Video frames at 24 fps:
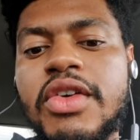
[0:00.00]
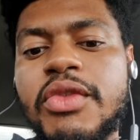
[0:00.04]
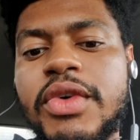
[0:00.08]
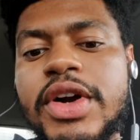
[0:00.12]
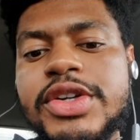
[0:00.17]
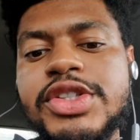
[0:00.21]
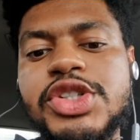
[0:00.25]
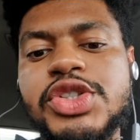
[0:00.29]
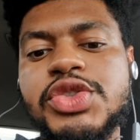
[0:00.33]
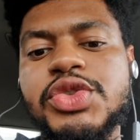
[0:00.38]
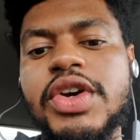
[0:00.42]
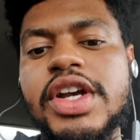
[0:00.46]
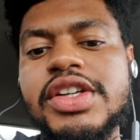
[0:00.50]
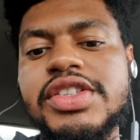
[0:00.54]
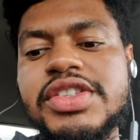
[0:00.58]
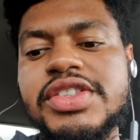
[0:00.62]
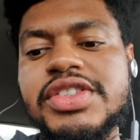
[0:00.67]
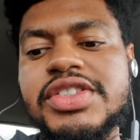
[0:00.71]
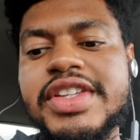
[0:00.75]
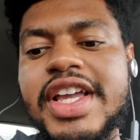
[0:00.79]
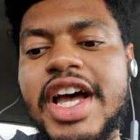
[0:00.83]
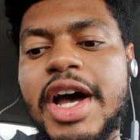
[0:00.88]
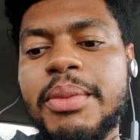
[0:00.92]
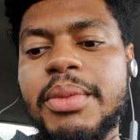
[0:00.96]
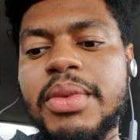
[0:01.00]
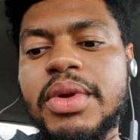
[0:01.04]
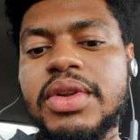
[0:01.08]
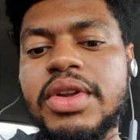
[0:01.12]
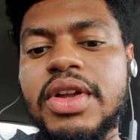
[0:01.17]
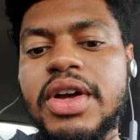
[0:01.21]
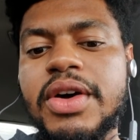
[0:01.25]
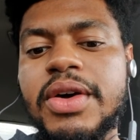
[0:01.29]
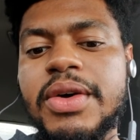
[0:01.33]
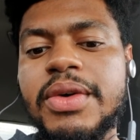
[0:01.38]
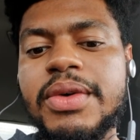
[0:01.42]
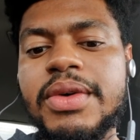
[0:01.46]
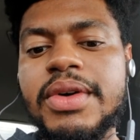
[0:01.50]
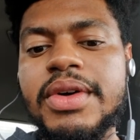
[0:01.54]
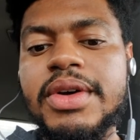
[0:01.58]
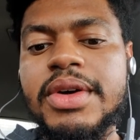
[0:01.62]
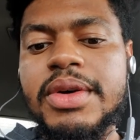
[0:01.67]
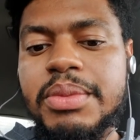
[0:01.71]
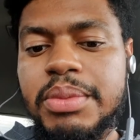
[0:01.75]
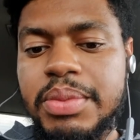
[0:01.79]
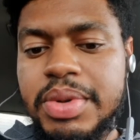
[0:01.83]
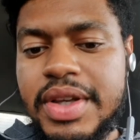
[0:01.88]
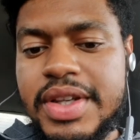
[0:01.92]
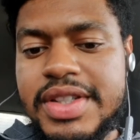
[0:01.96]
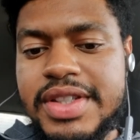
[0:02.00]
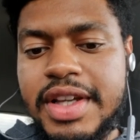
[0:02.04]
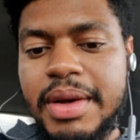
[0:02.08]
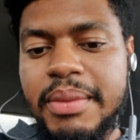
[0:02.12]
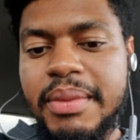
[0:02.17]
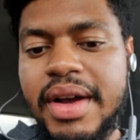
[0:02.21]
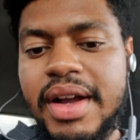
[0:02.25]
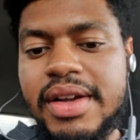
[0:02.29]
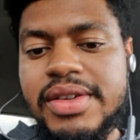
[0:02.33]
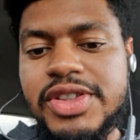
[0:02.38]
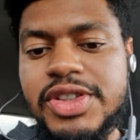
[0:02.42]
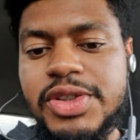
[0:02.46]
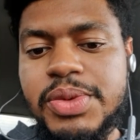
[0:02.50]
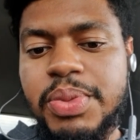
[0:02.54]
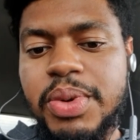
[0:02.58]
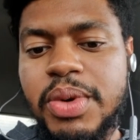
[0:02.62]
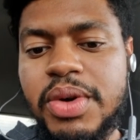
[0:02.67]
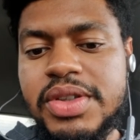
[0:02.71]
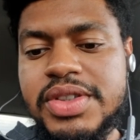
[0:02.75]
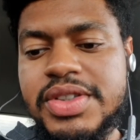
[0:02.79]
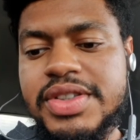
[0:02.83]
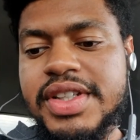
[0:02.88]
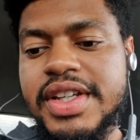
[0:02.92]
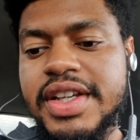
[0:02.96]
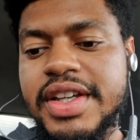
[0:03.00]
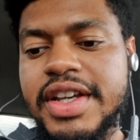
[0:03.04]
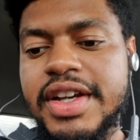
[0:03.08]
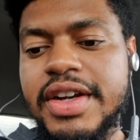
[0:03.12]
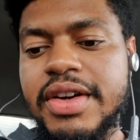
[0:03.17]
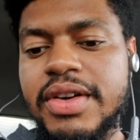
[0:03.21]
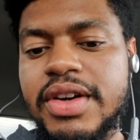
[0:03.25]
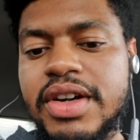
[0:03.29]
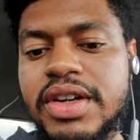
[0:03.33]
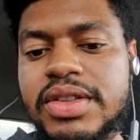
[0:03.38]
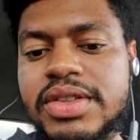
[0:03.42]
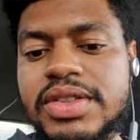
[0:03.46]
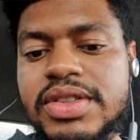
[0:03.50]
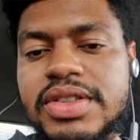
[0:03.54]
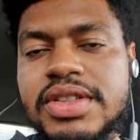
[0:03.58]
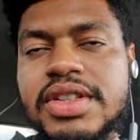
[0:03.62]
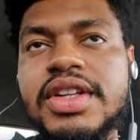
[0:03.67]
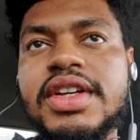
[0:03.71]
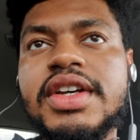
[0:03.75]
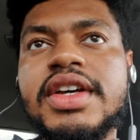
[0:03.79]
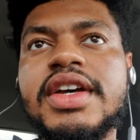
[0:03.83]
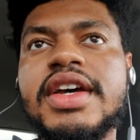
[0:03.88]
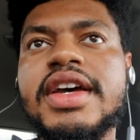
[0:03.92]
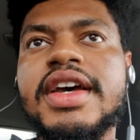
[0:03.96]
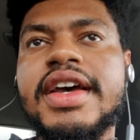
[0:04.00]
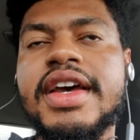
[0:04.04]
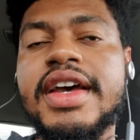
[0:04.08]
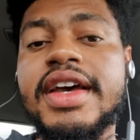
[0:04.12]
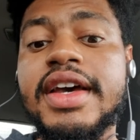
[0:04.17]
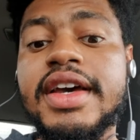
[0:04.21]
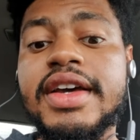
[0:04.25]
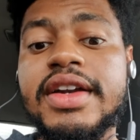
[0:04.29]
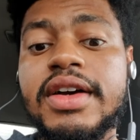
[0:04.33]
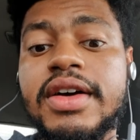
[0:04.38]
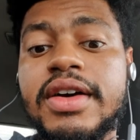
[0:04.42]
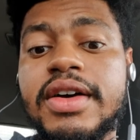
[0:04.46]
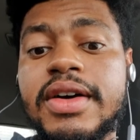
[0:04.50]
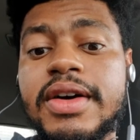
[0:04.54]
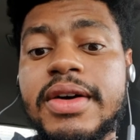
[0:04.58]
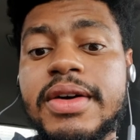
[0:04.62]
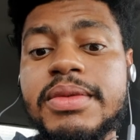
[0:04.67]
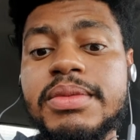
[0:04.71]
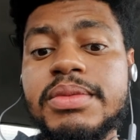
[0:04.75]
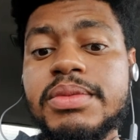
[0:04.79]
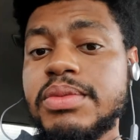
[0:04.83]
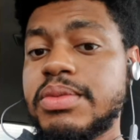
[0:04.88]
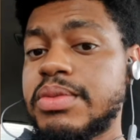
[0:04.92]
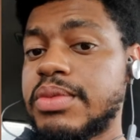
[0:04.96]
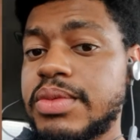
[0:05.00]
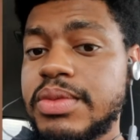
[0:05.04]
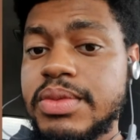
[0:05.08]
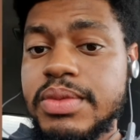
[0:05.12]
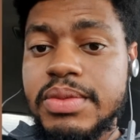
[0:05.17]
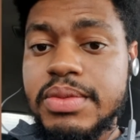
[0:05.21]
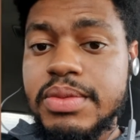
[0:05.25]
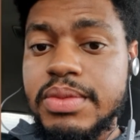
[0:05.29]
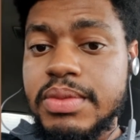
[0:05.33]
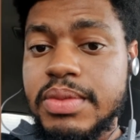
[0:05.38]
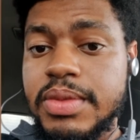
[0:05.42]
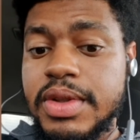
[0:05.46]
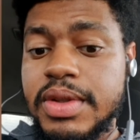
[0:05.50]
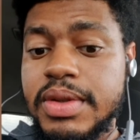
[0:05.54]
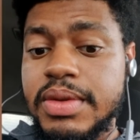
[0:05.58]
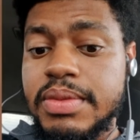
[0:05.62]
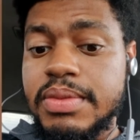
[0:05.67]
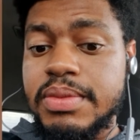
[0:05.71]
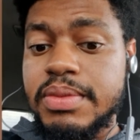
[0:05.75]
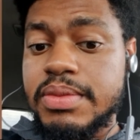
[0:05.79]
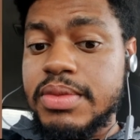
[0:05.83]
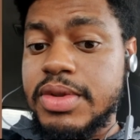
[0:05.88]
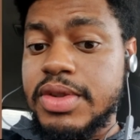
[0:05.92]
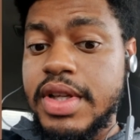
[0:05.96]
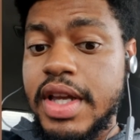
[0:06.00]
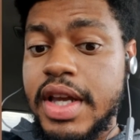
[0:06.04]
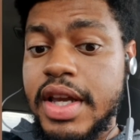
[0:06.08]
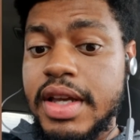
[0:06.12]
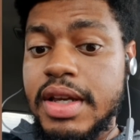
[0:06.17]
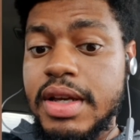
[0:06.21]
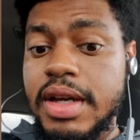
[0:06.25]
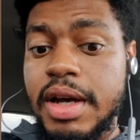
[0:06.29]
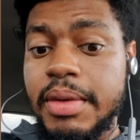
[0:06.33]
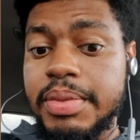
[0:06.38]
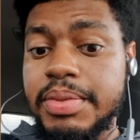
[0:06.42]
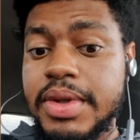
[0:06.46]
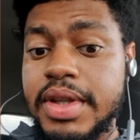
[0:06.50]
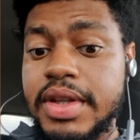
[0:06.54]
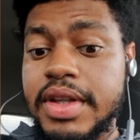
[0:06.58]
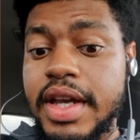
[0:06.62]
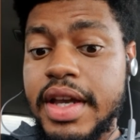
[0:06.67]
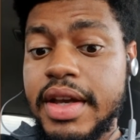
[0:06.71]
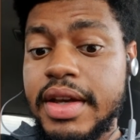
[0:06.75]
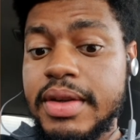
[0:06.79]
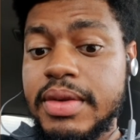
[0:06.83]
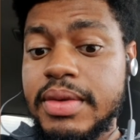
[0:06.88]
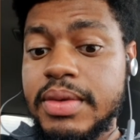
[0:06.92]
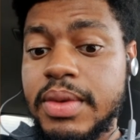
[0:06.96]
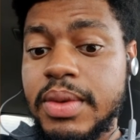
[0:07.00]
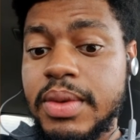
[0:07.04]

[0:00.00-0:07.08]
Registration is down below. Please come out and support Synced Heroes, and um, stay up to date.